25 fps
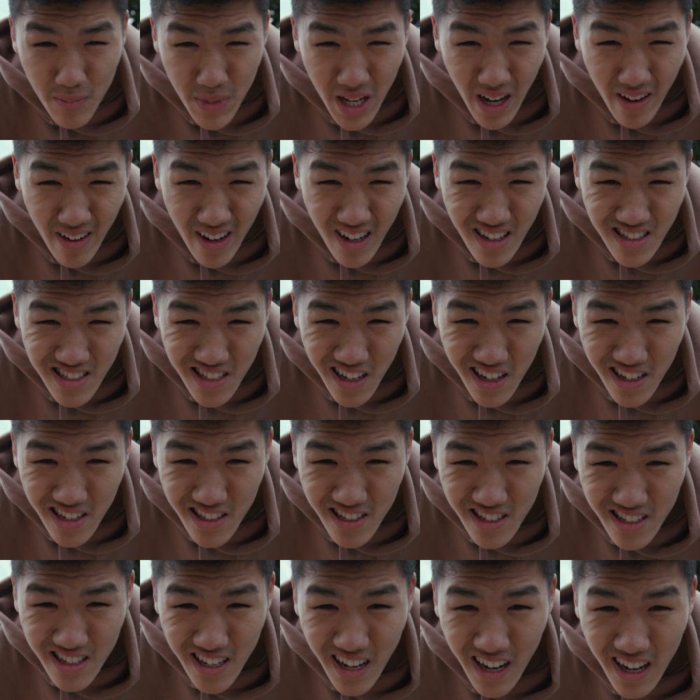Now outside
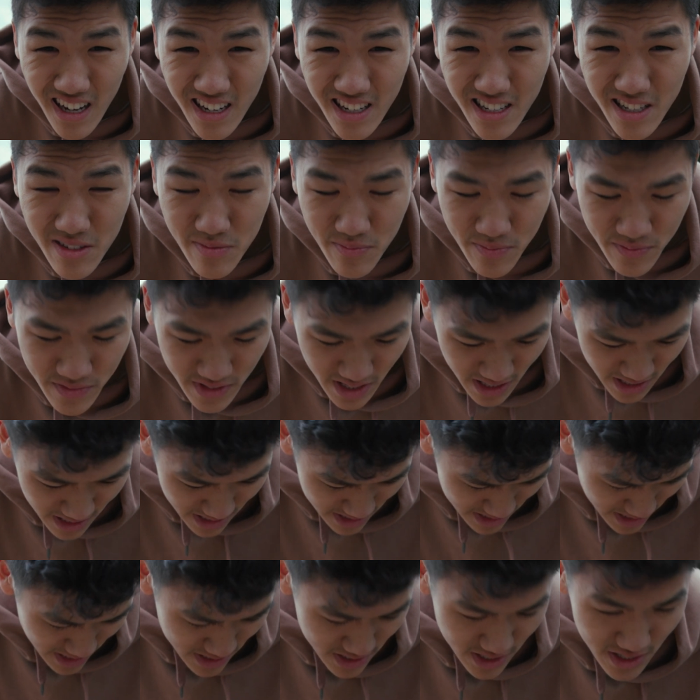in the garden,
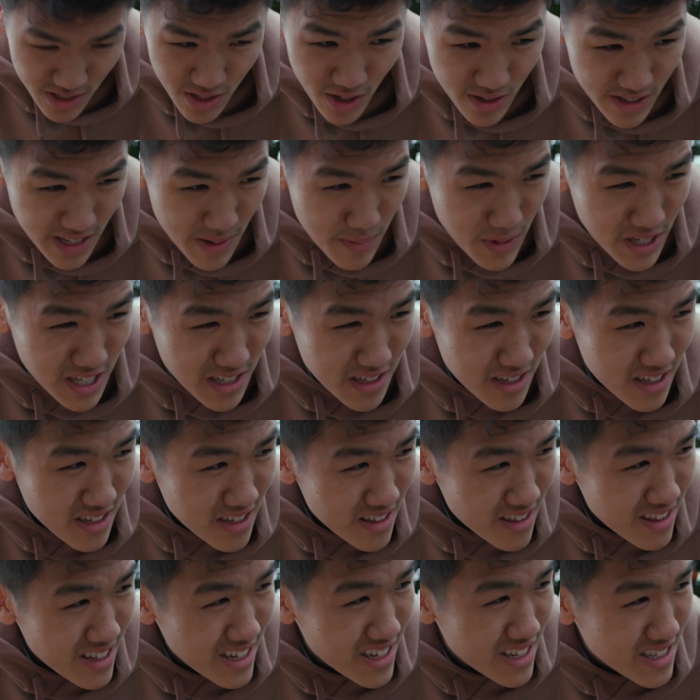there's actually not that many
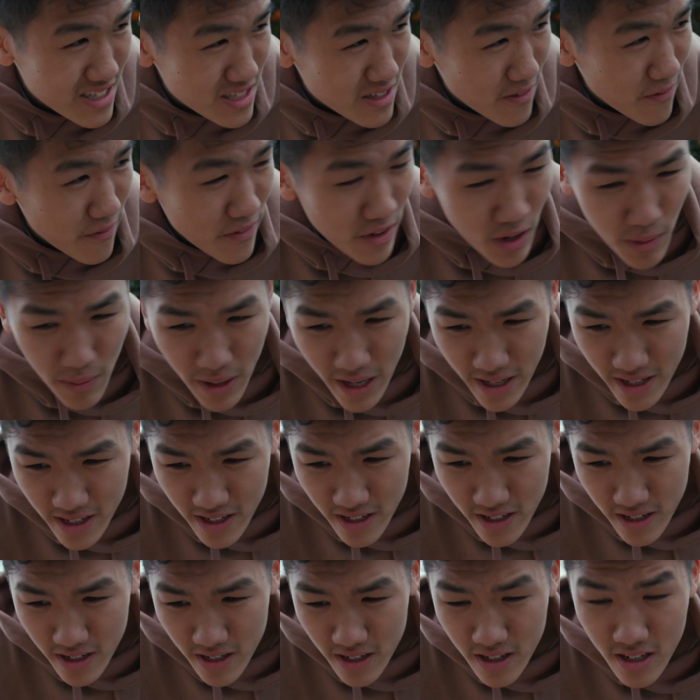things to film out
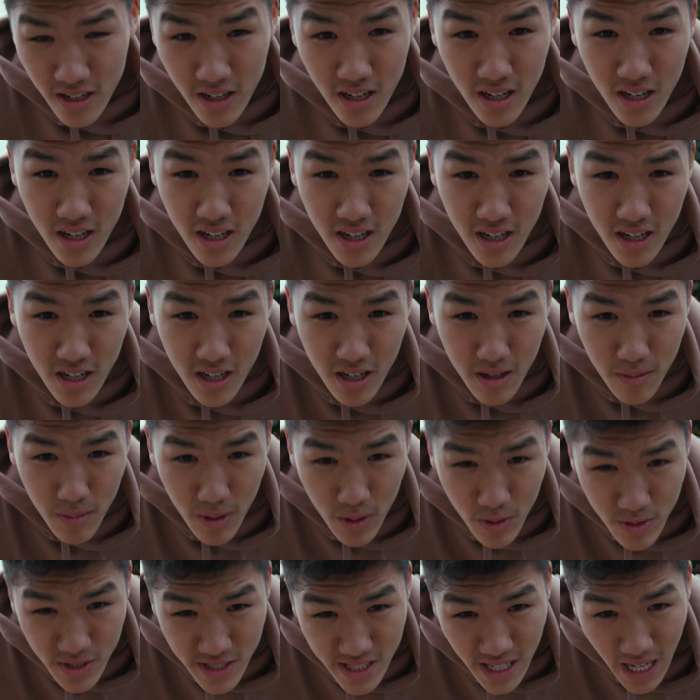here,
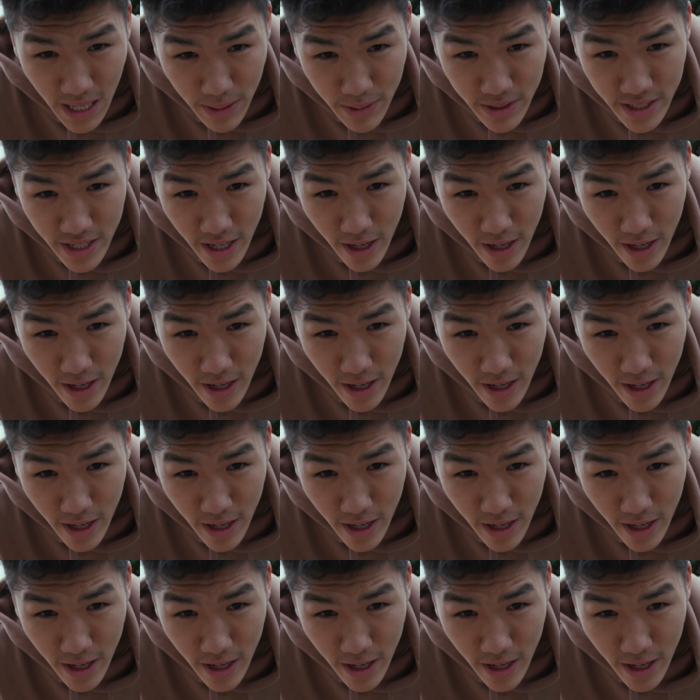but we'll see how we